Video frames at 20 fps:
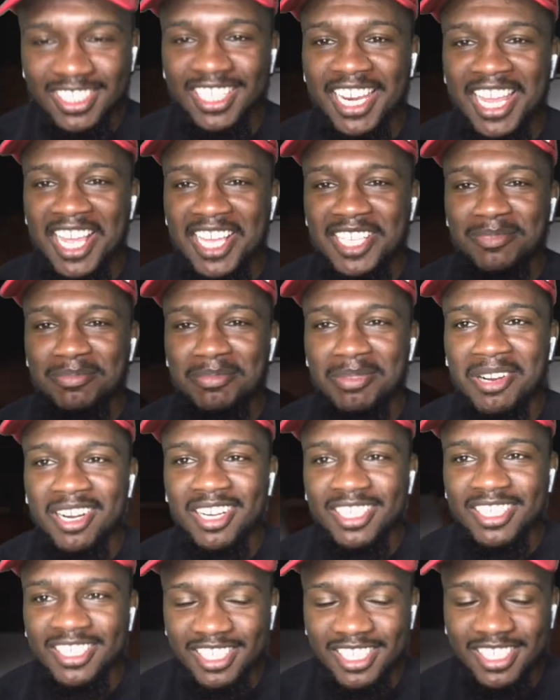last, the last bar,
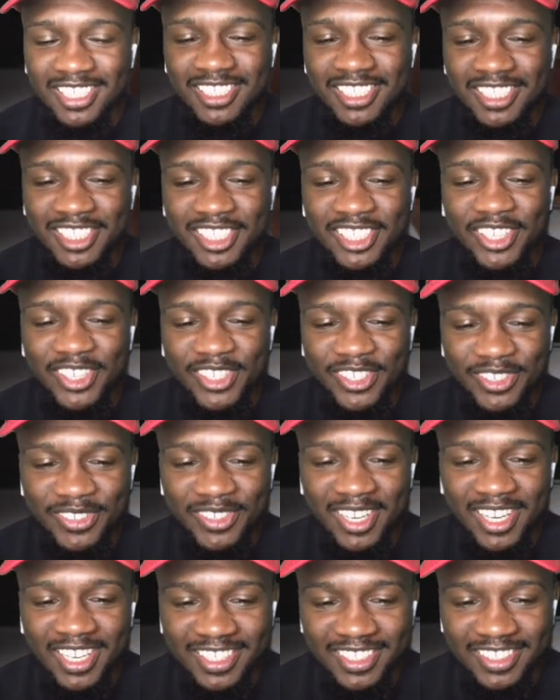bar cause she turned
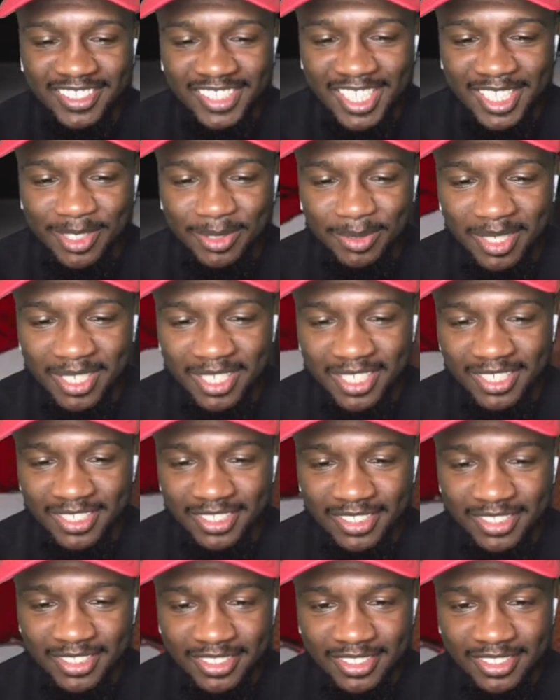around. That's why. Sign. Yeah,